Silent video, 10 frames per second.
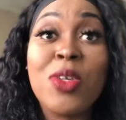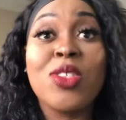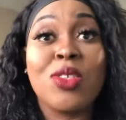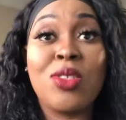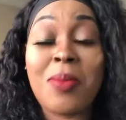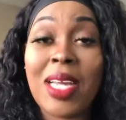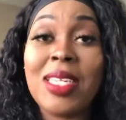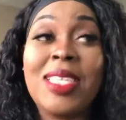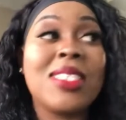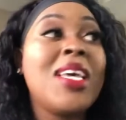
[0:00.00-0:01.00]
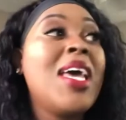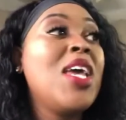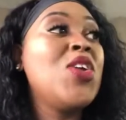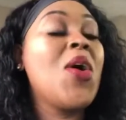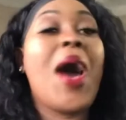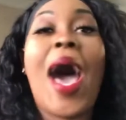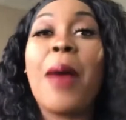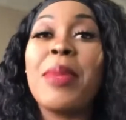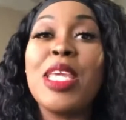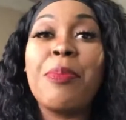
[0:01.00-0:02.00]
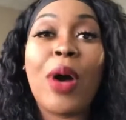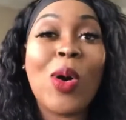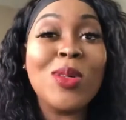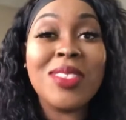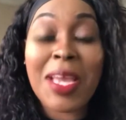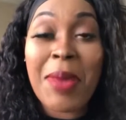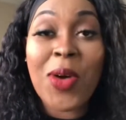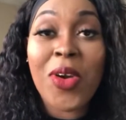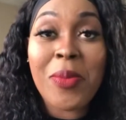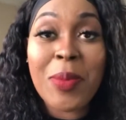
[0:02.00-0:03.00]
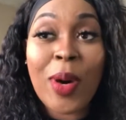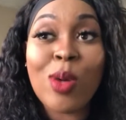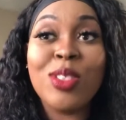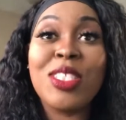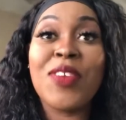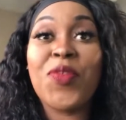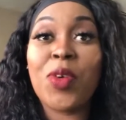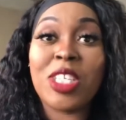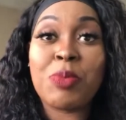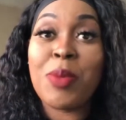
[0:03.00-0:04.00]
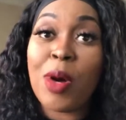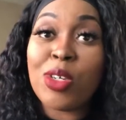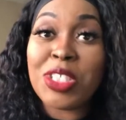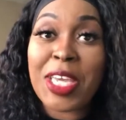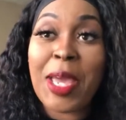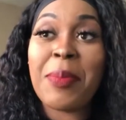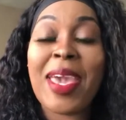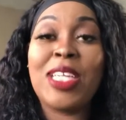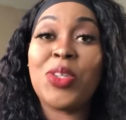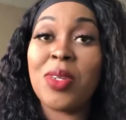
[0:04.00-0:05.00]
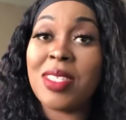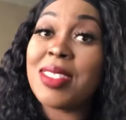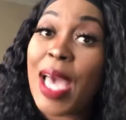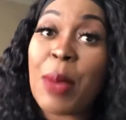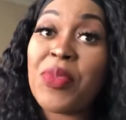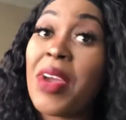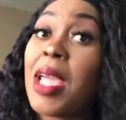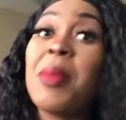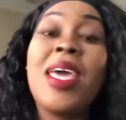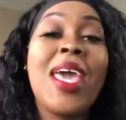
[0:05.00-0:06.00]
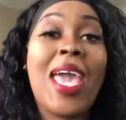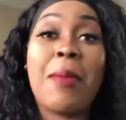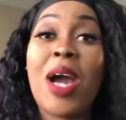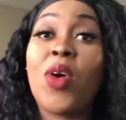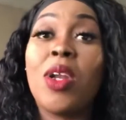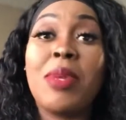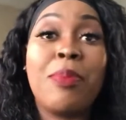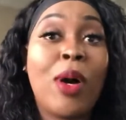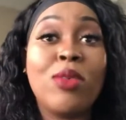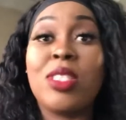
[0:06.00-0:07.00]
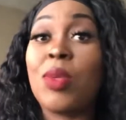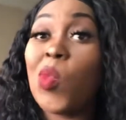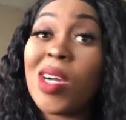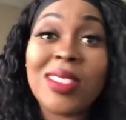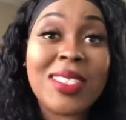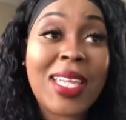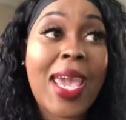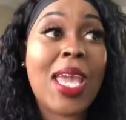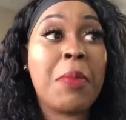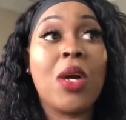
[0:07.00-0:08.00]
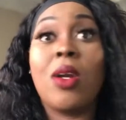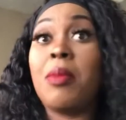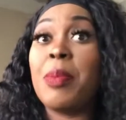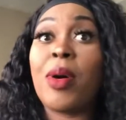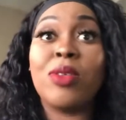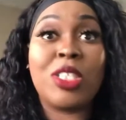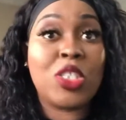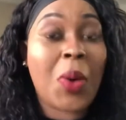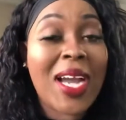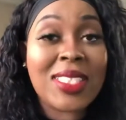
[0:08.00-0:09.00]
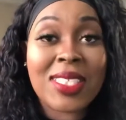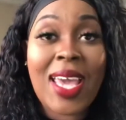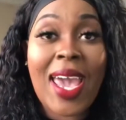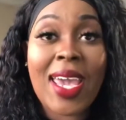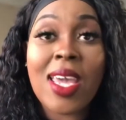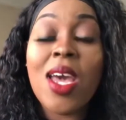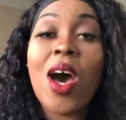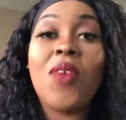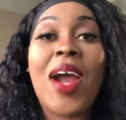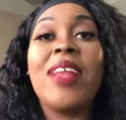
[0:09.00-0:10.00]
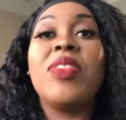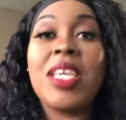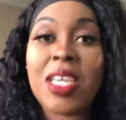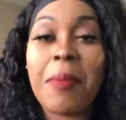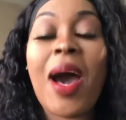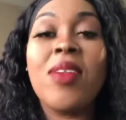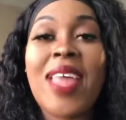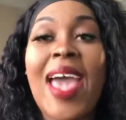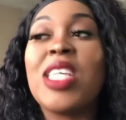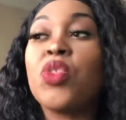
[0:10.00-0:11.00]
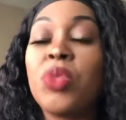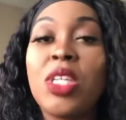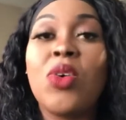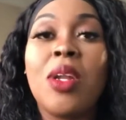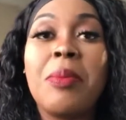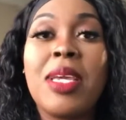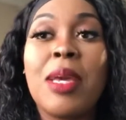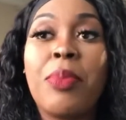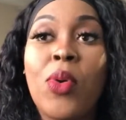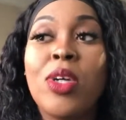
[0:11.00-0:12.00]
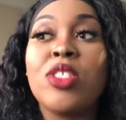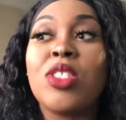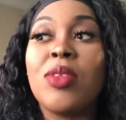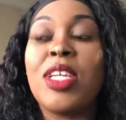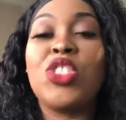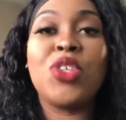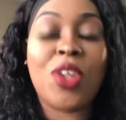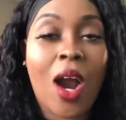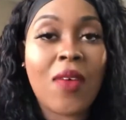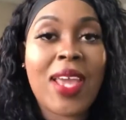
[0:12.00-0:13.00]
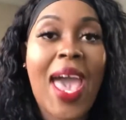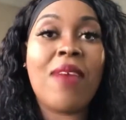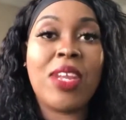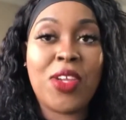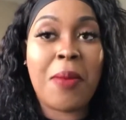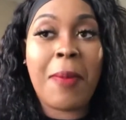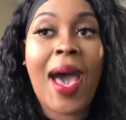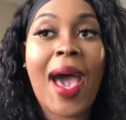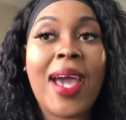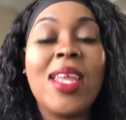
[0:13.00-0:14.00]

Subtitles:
or to my list? How many posts am I going to be posting for this promotion campaign during this time frame? Am I going to be posting once a day? Am I going to be posting twice a day? Right? Thinking about that is really going to be important, so that you can already have it in your mind